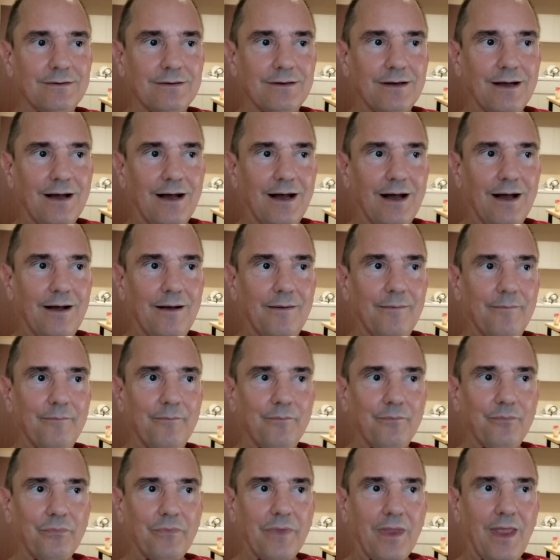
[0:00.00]
um,
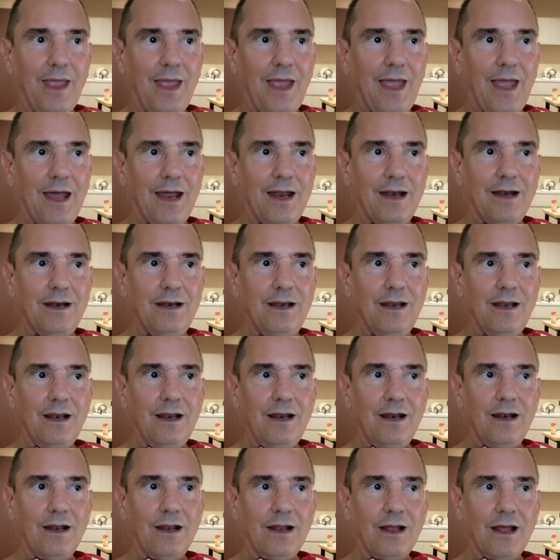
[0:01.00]
and
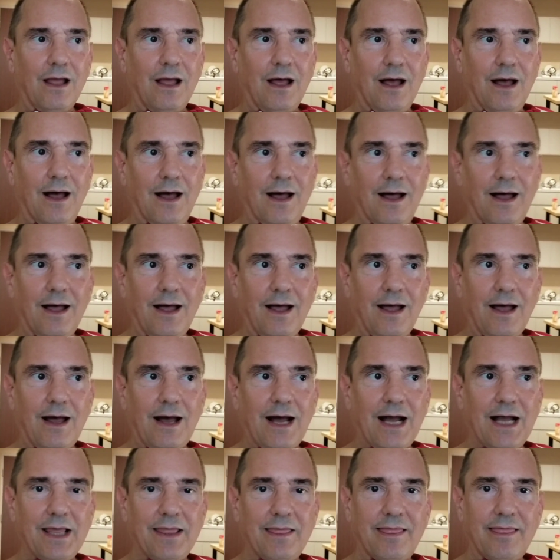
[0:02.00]
uh,
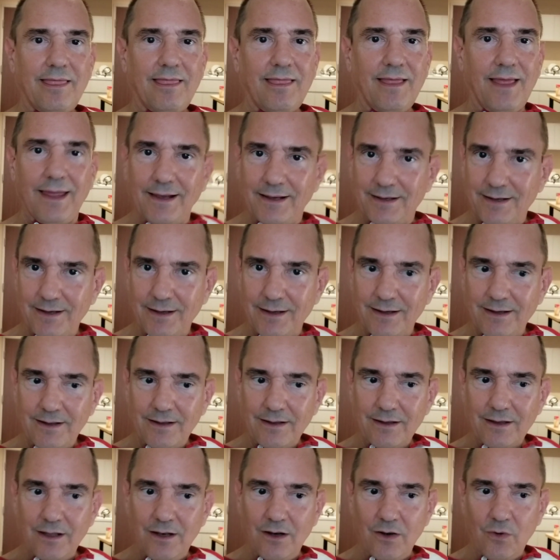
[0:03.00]
I think
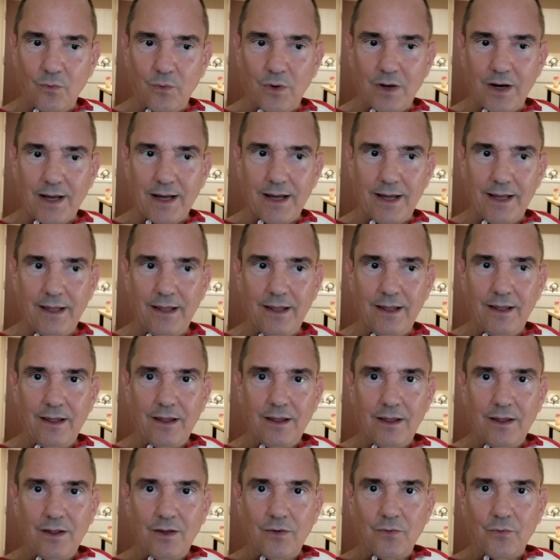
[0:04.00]
you know when I
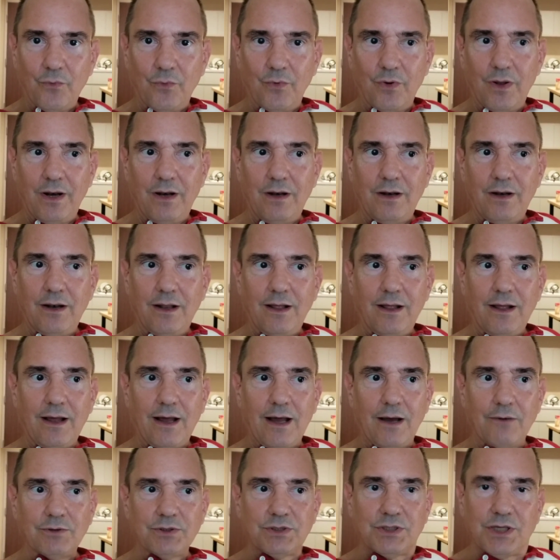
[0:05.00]
when
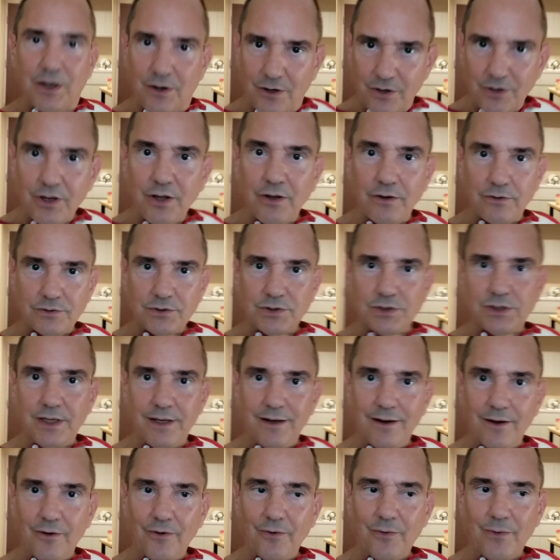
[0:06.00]
I was introduced, you
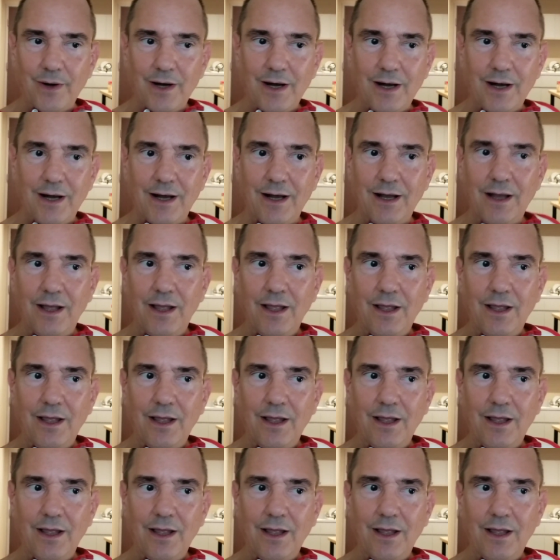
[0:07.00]
know, uh,